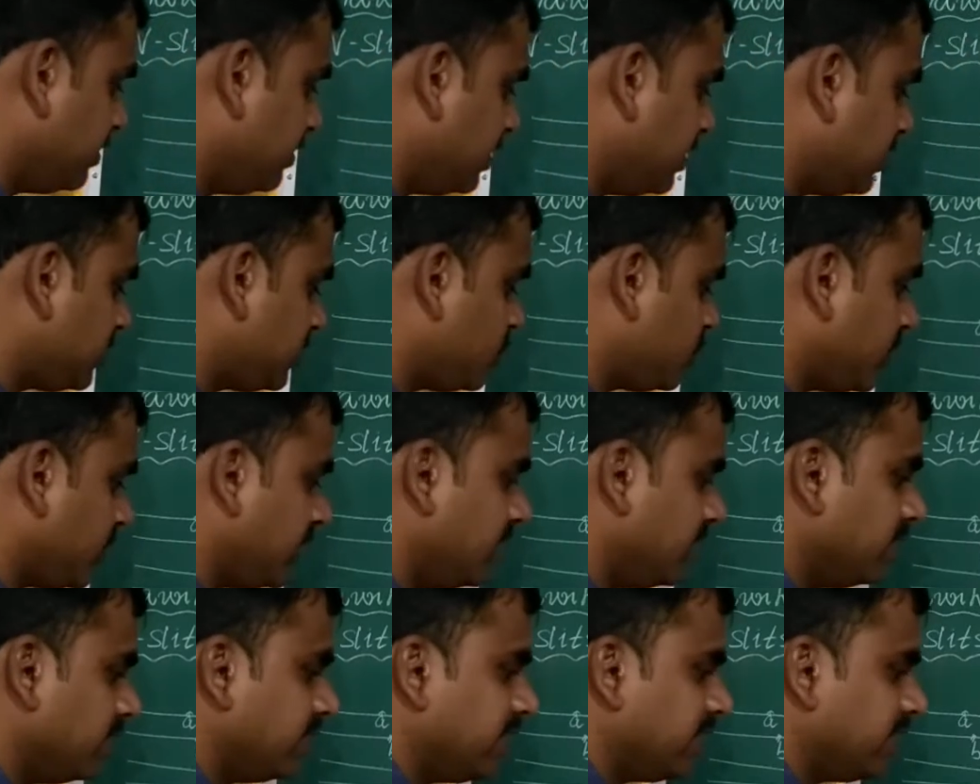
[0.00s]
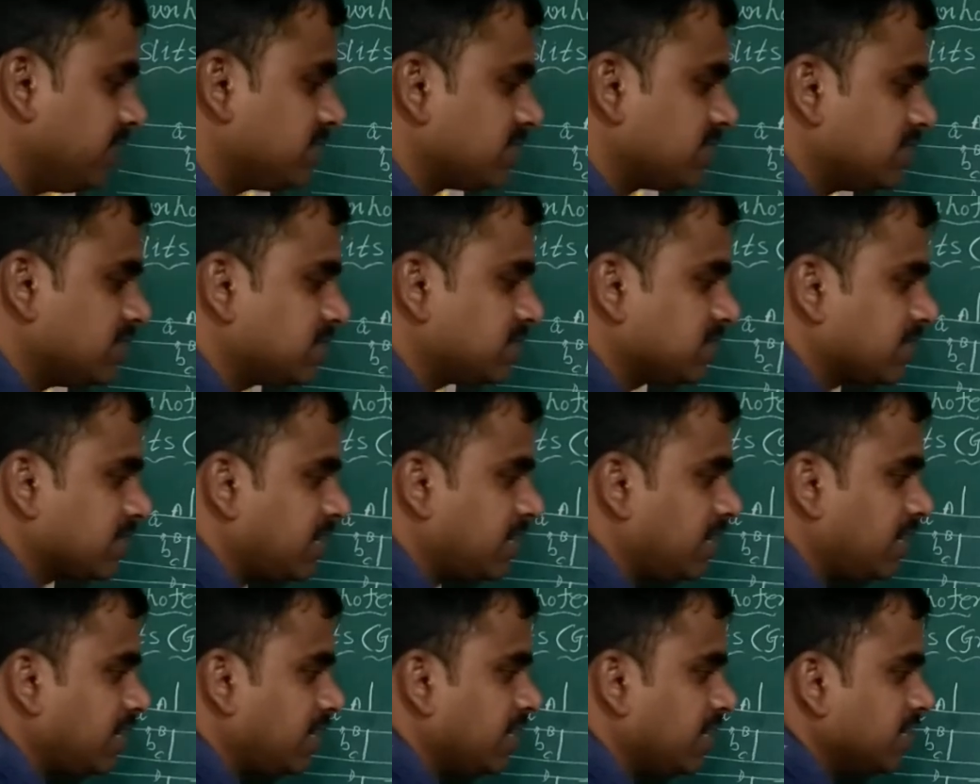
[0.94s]
That's why that is also
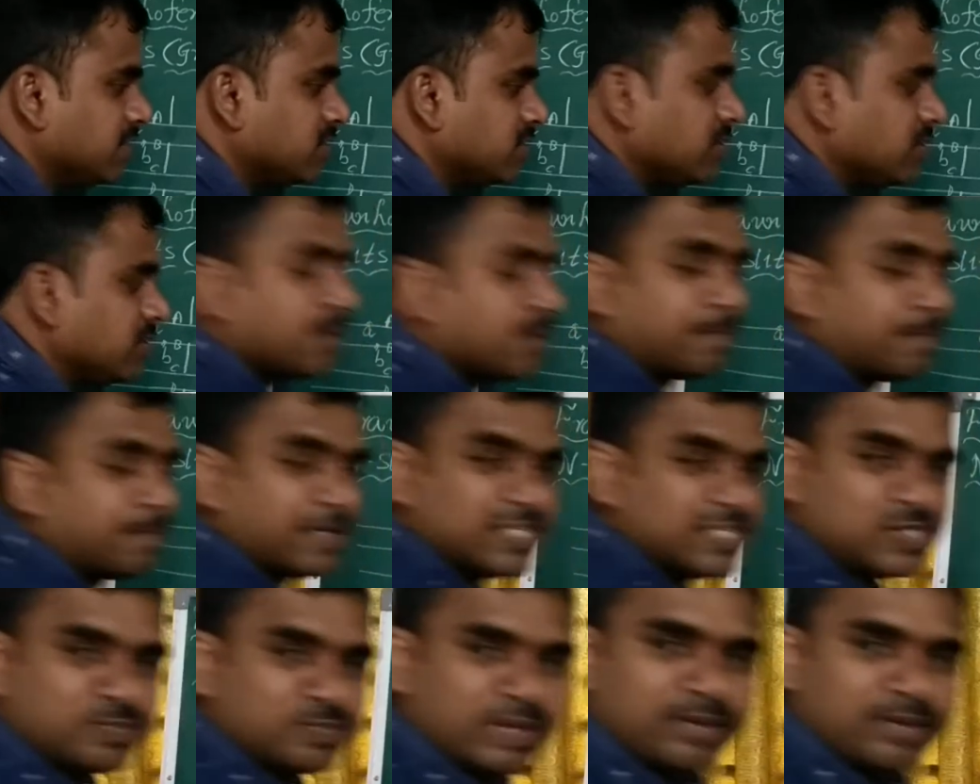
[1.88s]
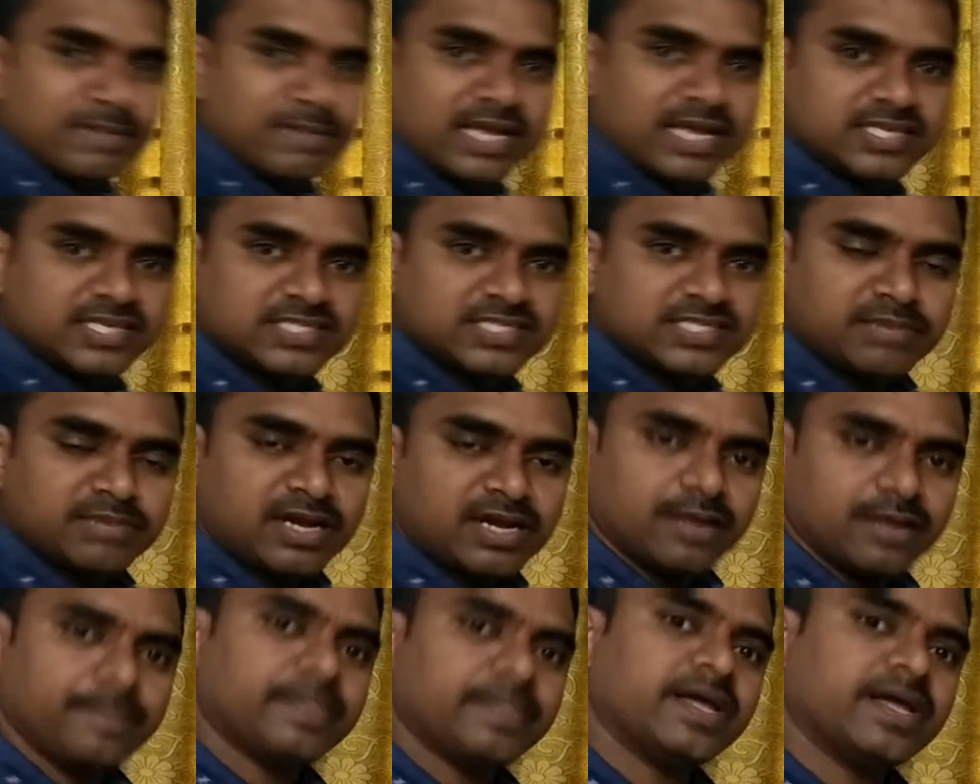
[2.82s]
called as principal
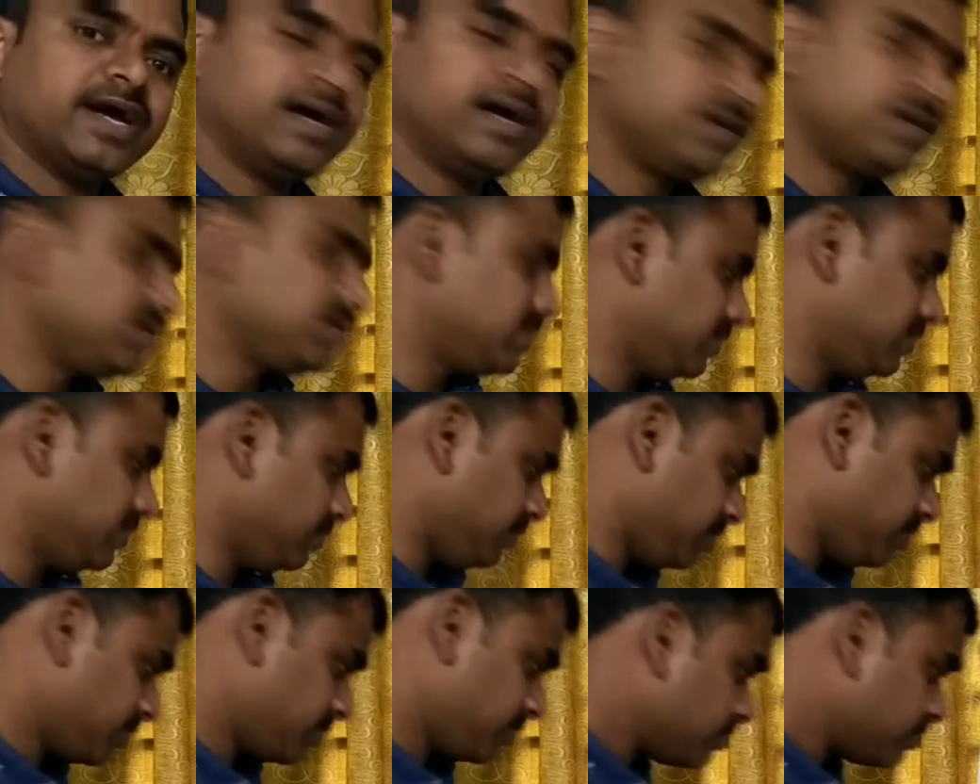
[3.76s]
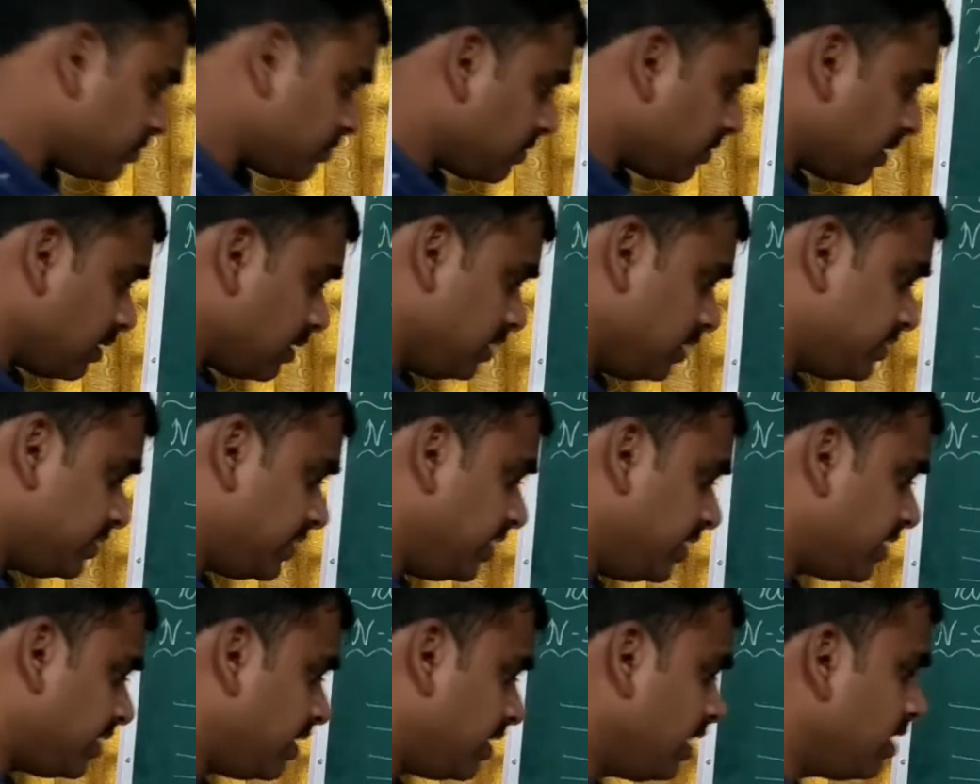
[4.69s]
maxima or
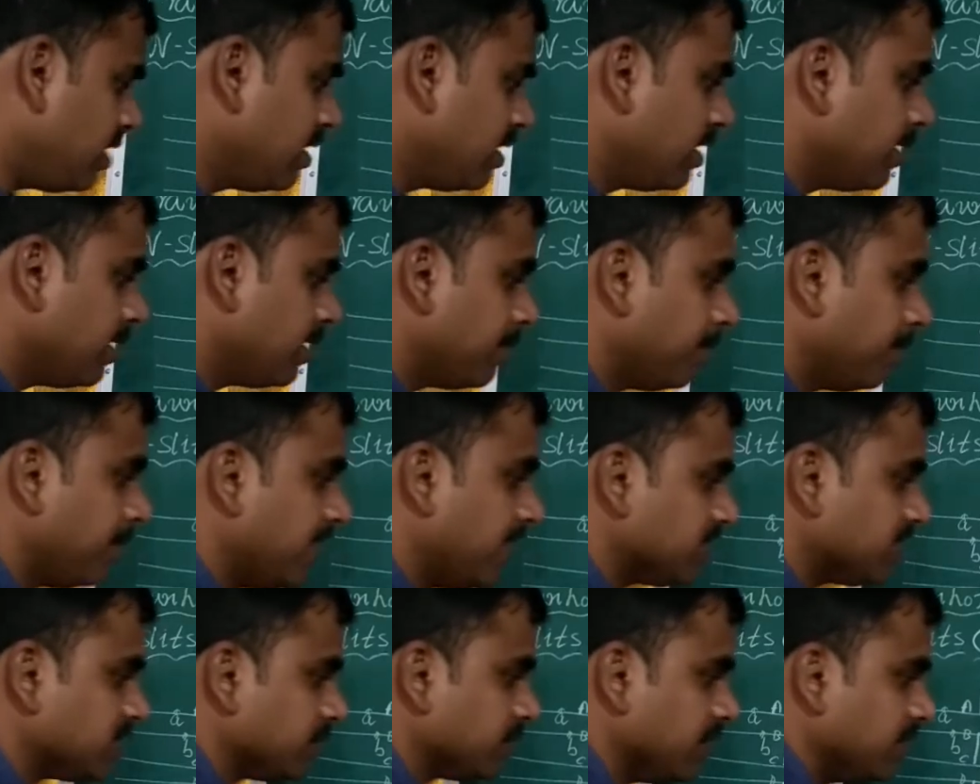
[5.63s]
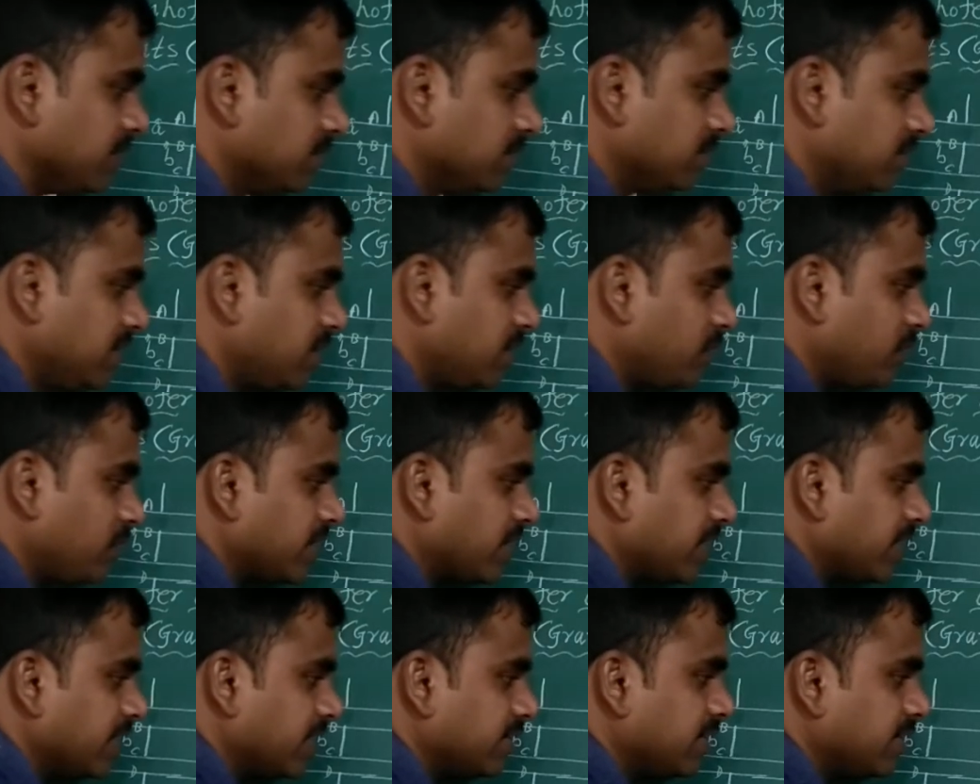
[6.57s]
central maxima. There we
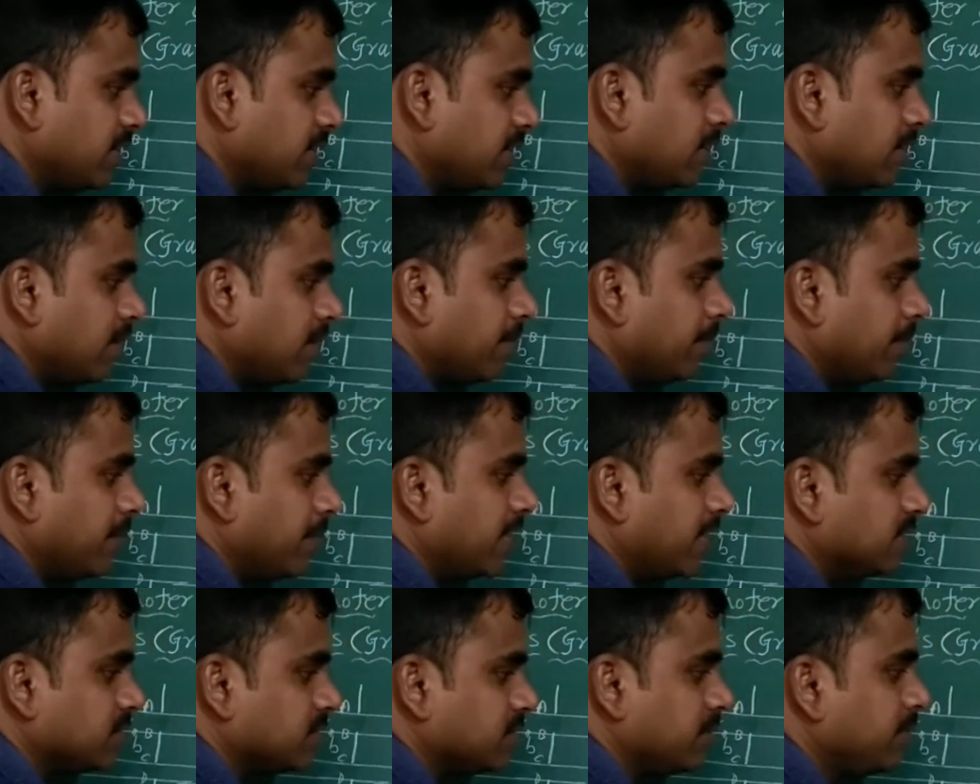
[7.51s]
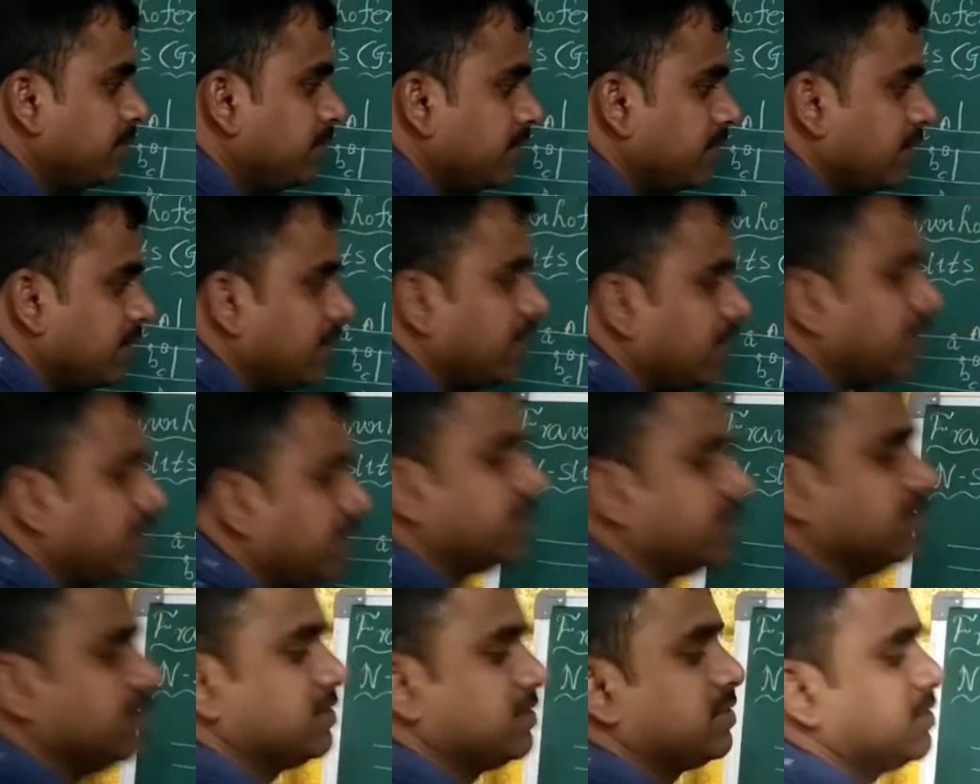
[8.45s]
can get the maximum
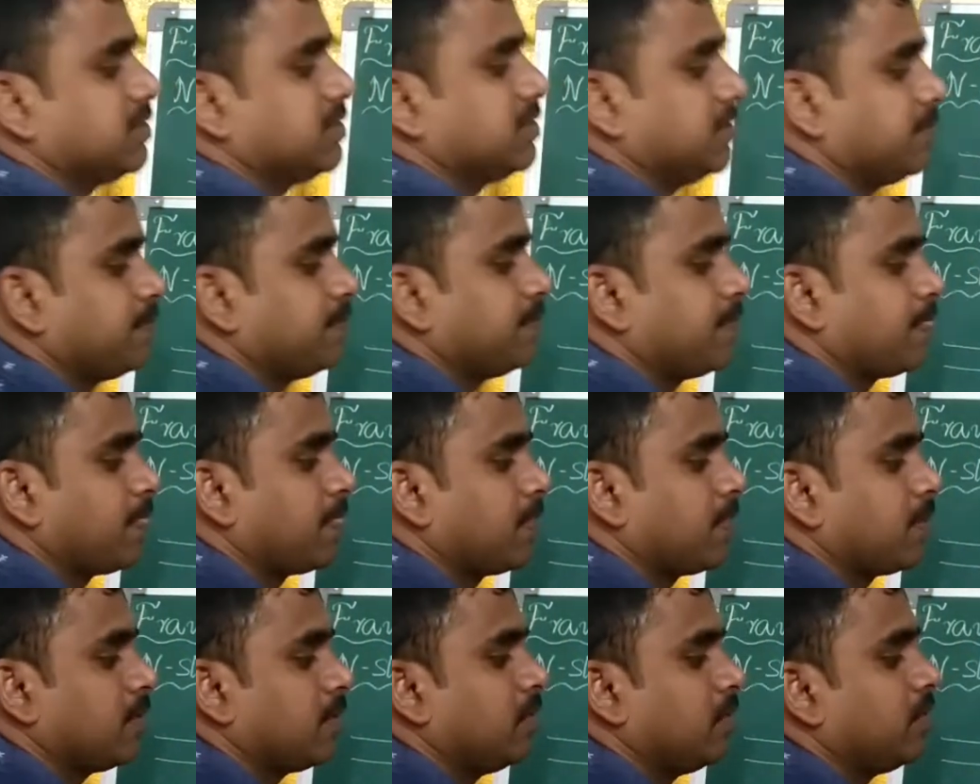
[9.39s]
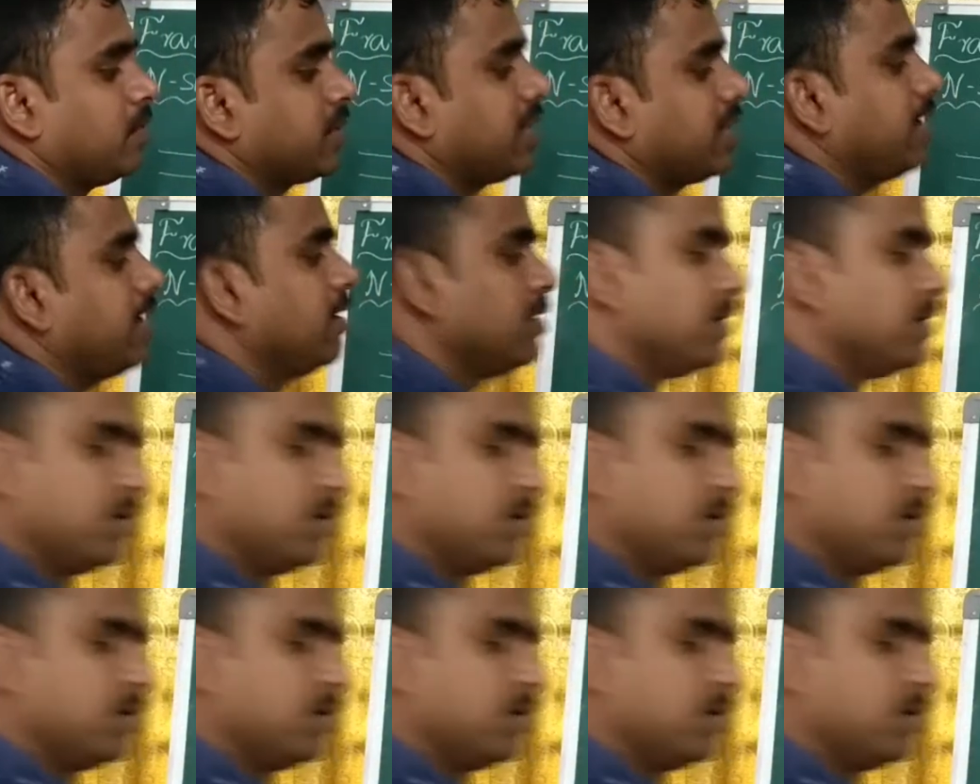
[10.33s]
intensity. Okay.